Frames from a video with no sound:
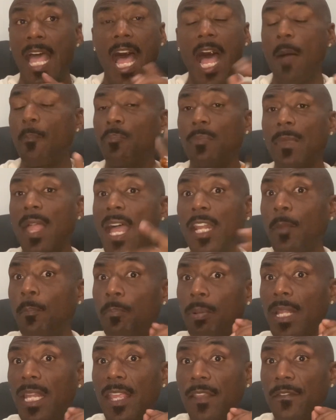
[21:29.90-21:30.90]
I'm not
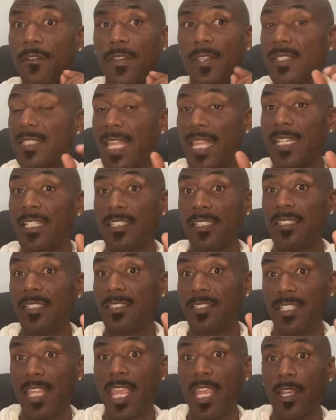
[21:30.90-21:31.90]
oblivious that
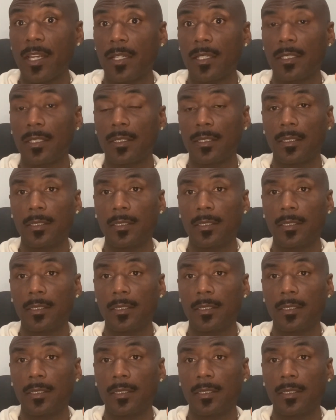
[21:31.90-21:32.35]
it's there.